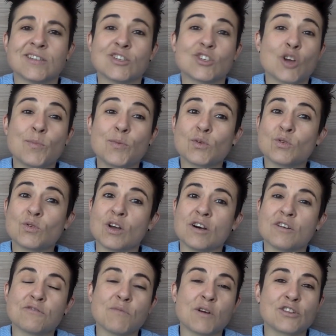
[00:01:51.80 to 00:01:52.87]
To top it all
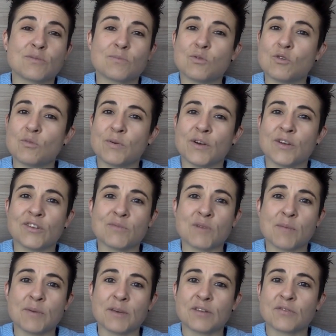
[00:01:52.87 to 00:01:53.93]
off, my support person,
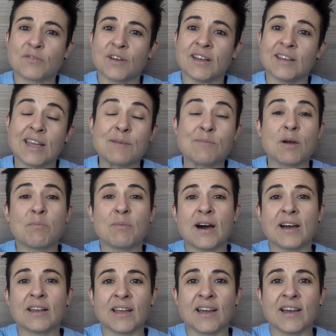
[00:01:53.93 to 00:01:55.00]
my best friend and my
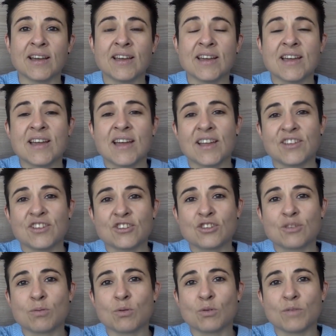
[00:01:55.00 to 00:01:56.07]
partner had
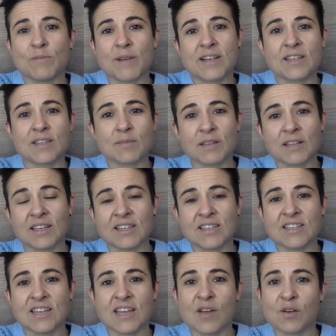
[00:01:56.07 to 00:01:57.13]
just deployed back to the Middle
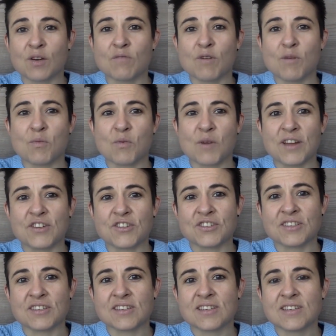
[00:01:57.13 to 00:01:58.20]
Eastern area of
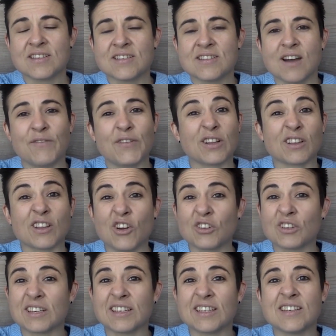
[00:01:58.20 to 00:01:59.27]
operations. I felt
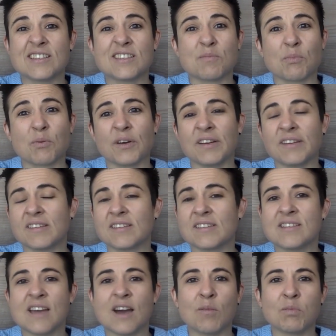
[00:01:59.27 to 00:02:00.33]
lonely,
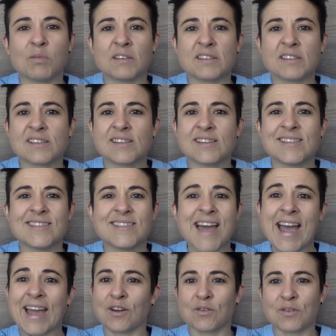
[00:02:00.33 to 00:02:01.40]
depressed, helpless,
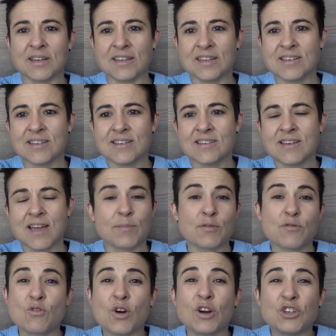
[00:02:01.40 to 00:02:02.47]
angry, and
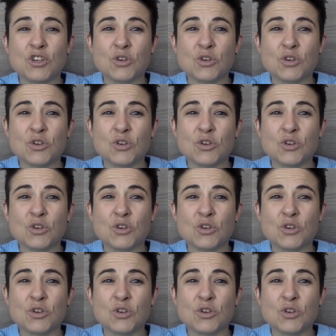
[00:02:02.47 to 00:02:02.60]
before I